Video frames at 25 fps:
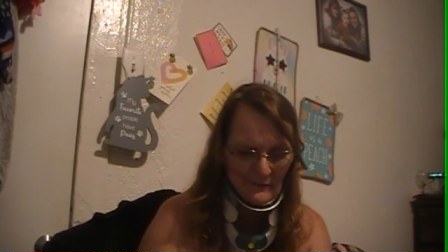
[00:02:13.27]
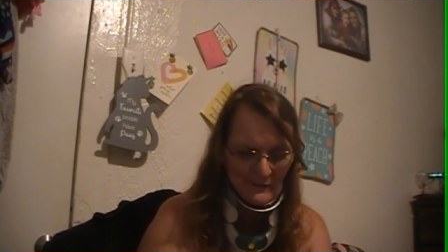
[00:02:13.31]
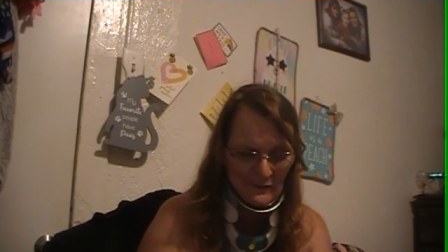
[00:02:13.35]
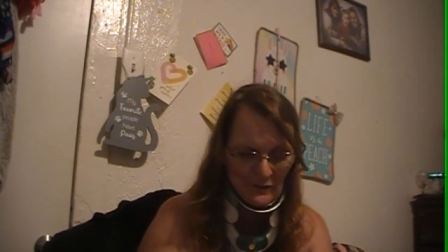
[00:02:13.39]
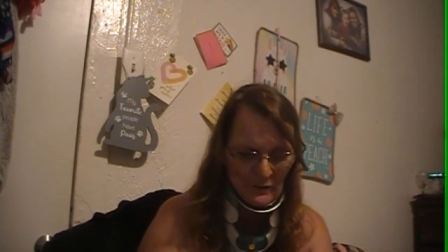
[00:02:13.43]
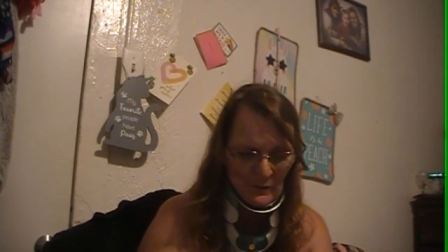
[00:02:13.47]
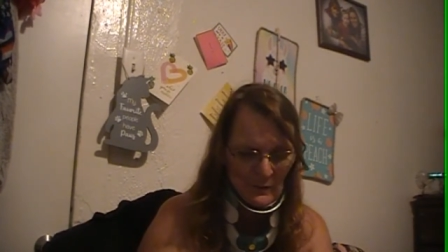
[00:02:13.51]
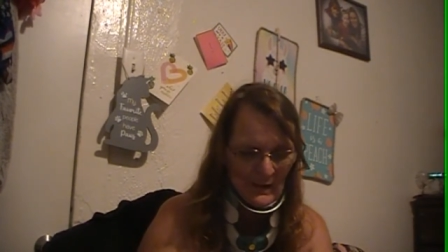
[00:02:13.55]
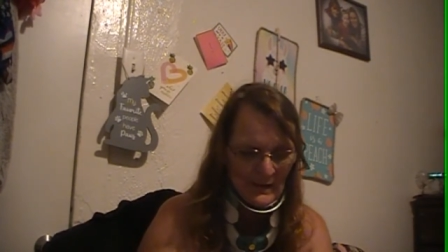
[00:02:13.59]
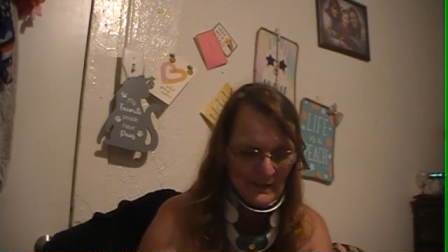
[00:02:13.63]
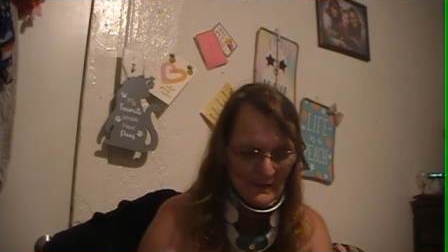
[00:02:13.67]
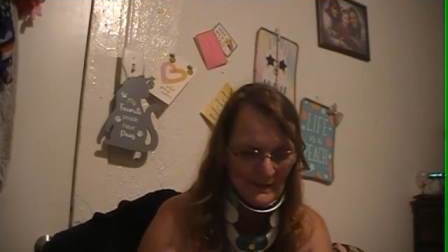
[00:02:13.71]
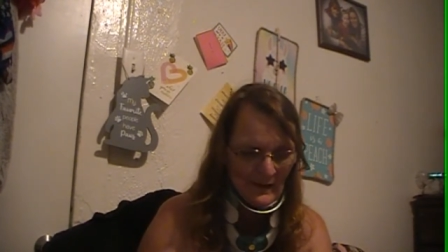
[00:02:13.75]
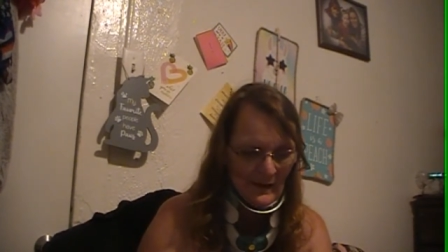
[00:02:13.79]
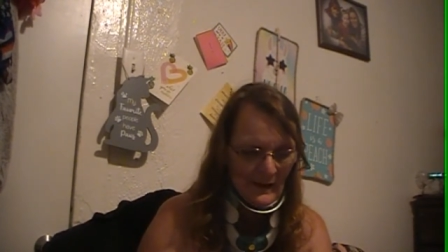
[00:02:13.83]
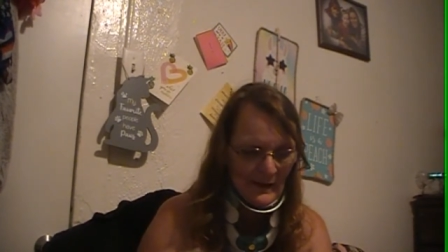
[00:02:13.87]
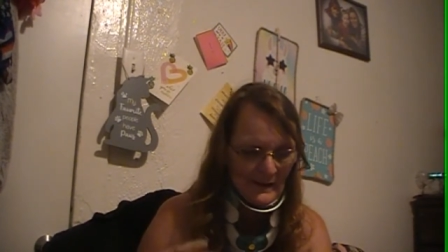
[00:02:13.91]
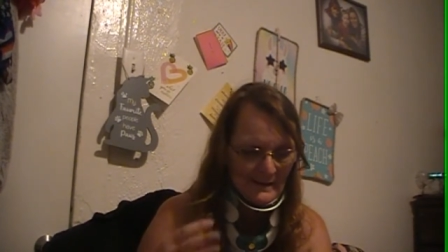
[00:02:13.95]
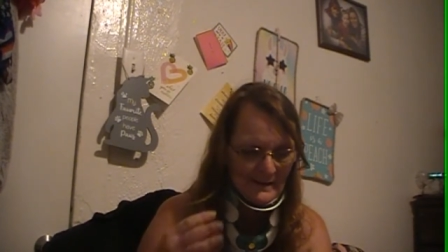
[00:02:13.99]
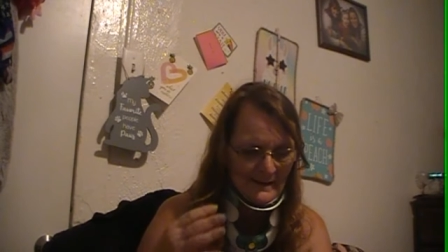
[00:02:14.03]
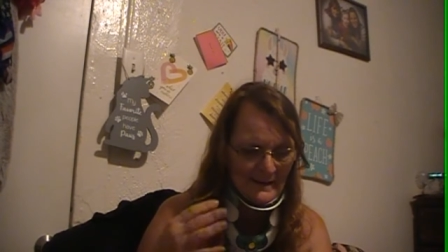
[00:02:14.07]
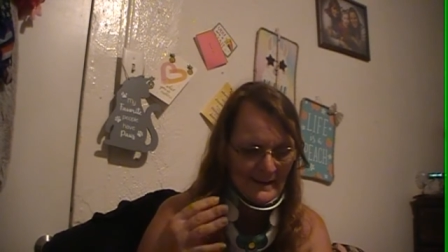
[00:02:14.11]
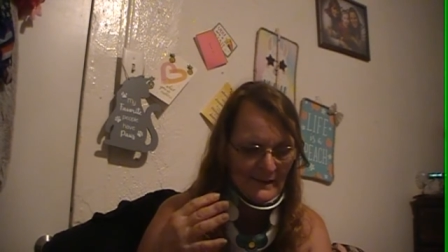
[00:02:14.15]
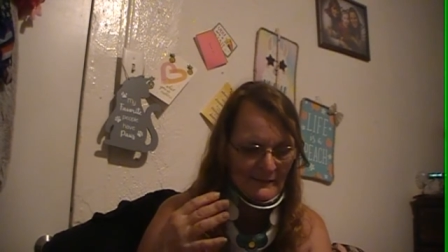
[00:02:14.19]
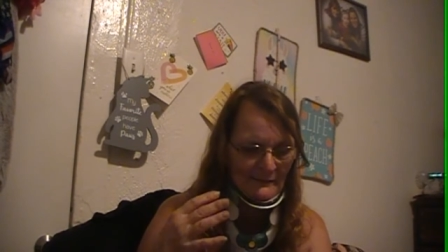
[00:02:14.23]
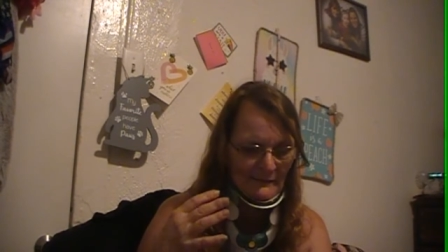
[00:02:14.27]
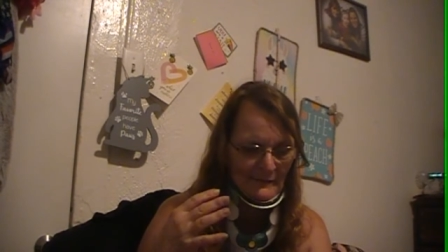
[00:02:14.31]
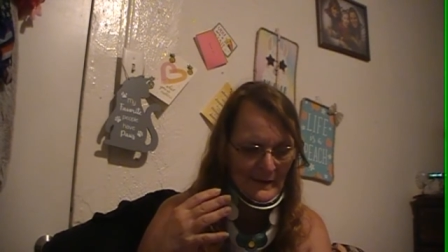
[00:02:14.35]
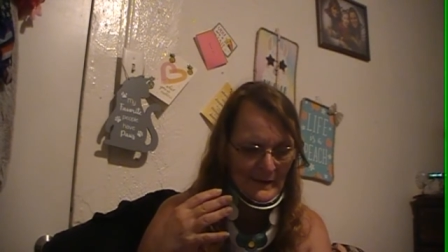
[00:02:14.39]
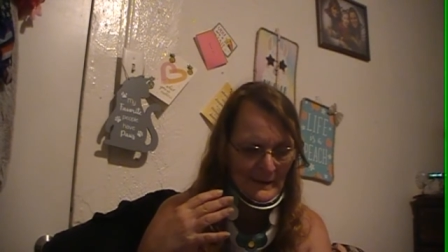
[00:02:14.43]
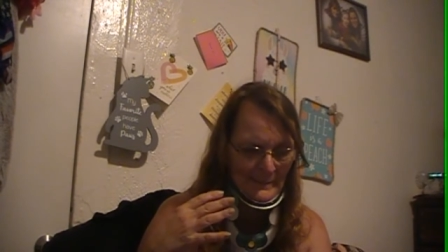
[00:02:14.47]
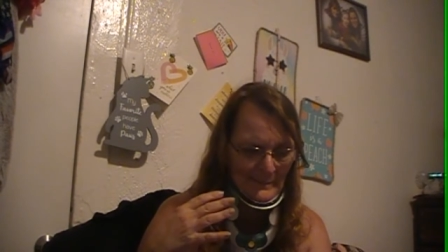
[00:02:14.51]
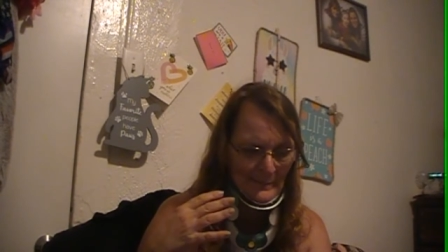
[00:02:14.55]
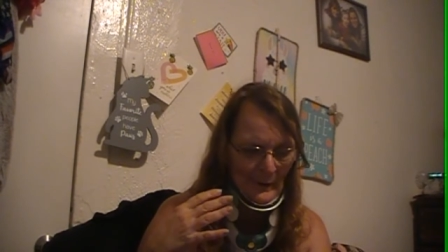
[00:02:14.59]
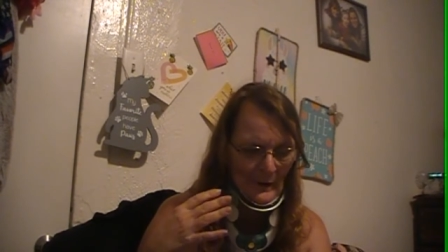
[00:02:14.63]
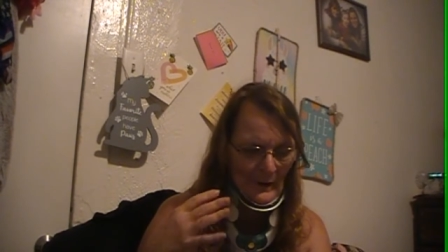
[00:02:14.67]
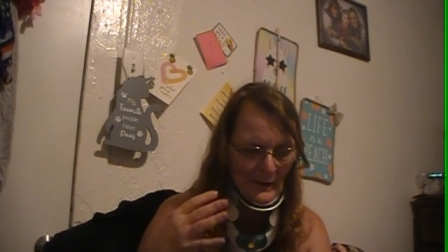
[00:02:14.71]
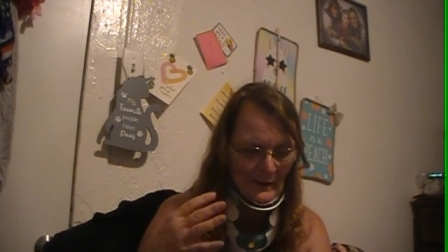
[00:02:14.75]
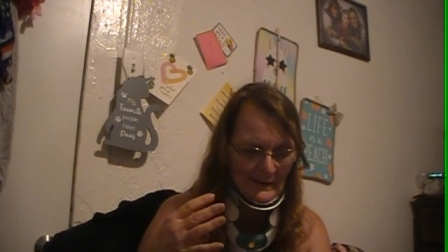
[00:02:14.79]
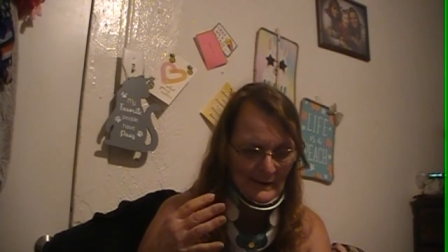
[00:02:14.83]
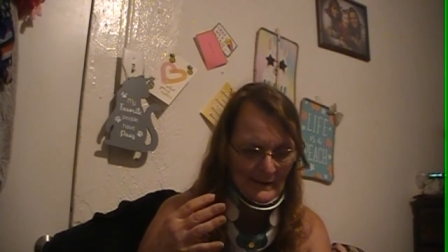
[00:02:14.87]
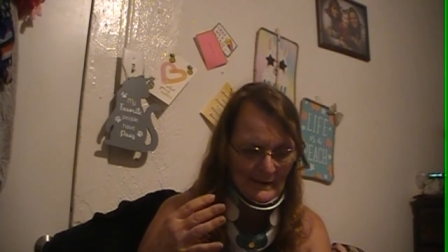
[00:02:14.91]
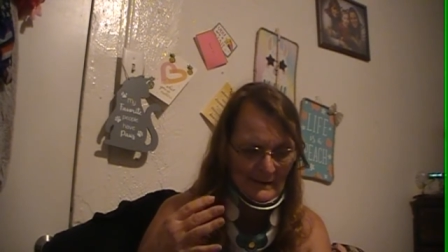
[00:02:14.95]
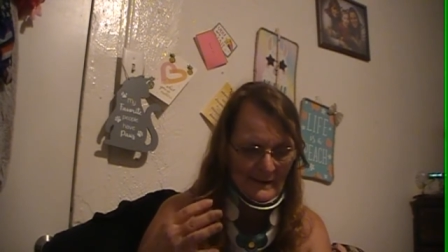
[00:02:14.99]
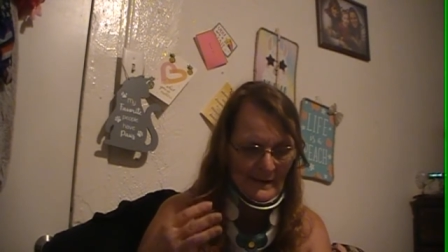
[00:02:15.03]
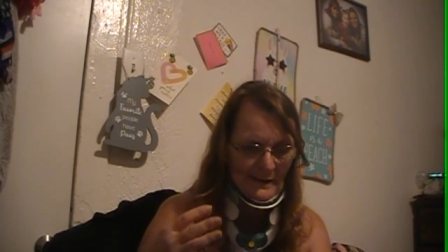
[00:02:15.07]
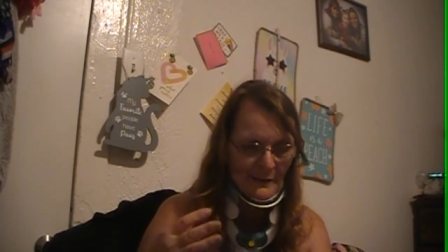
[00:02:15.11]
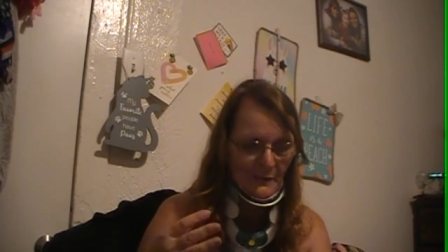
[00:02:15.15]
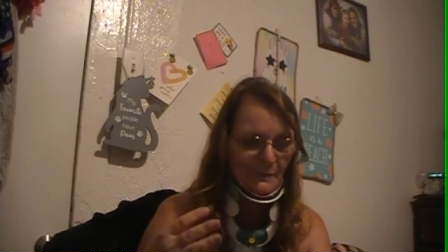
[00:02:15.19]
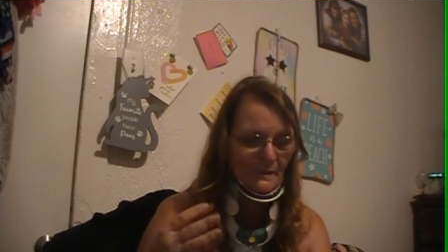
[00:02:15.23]
And so I thought if a
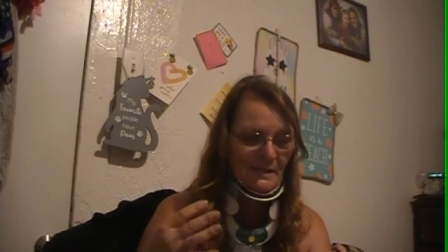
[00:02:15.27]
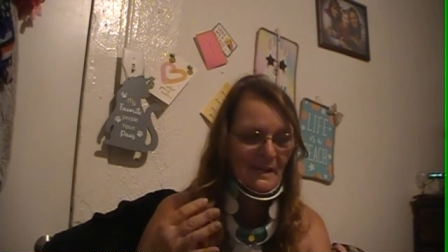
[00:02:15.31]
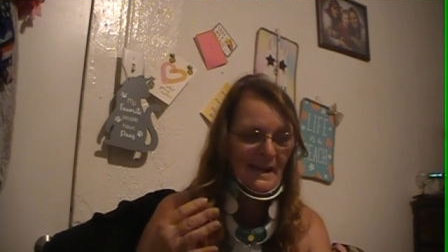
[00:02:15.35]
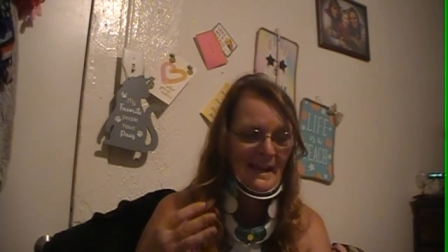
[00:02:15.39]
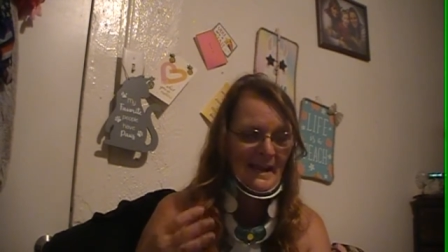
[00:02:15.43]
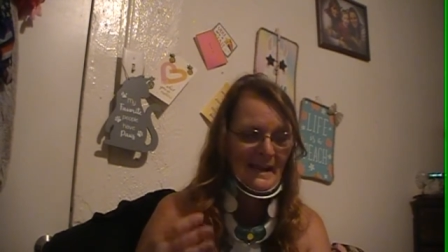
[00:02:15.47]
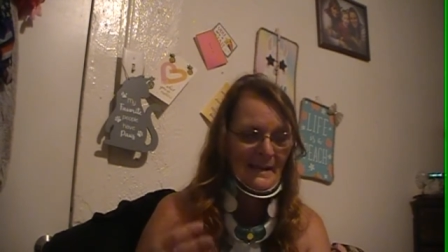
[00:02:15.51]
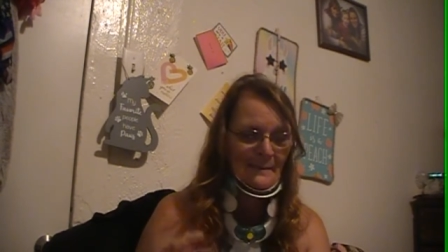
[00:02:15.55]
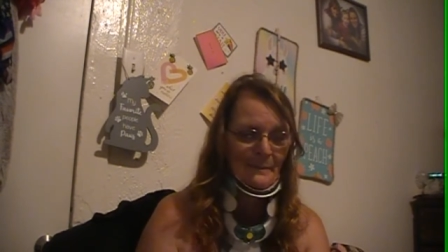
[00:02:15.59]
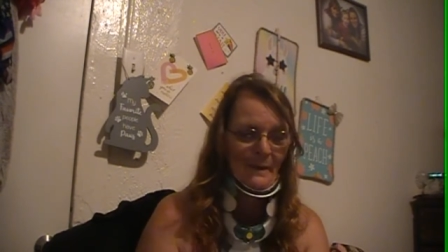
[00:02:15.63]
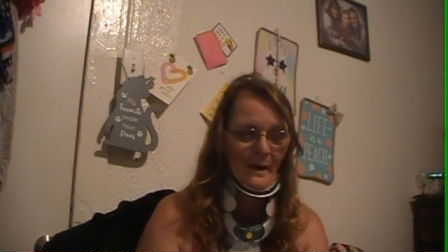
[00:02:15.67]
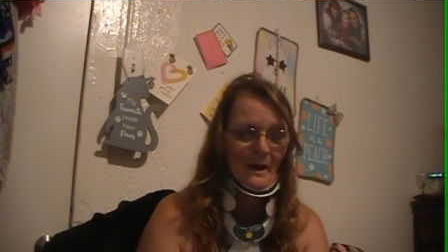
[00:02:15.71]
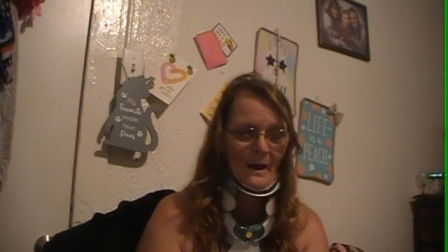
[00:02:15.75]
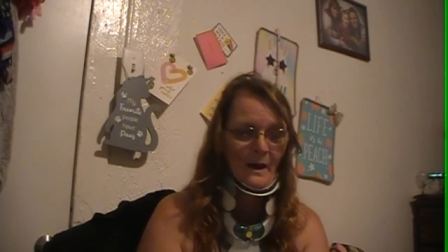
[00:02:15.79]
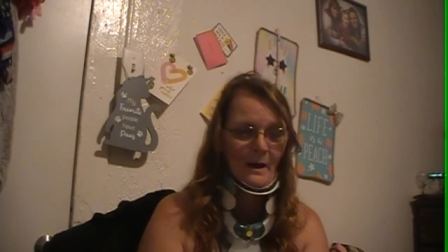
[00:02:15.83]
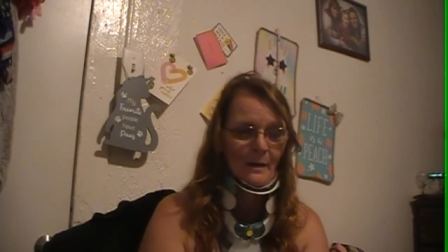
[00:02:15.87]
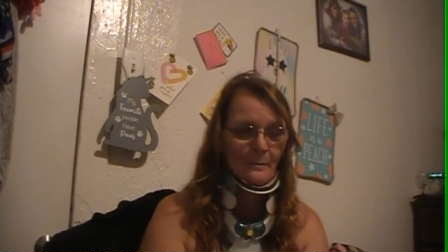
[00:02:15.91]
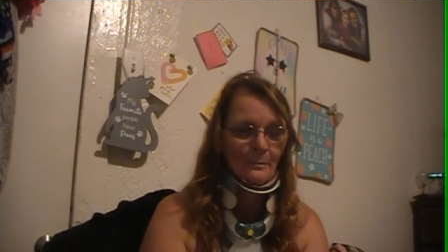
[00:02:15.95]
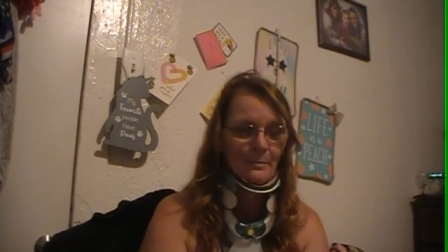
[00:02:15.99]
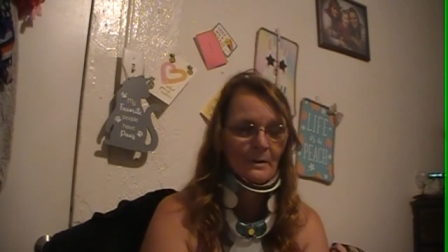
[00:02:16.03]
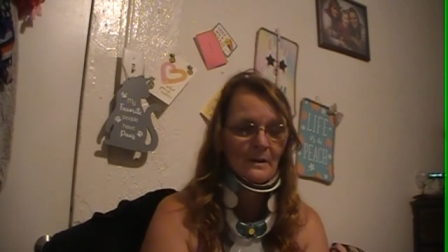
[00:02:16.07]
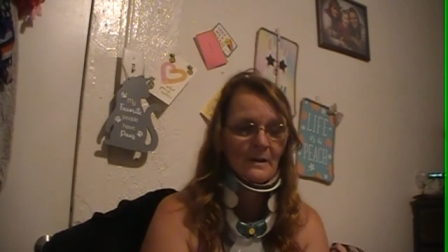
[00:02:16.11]
pocket letter came up,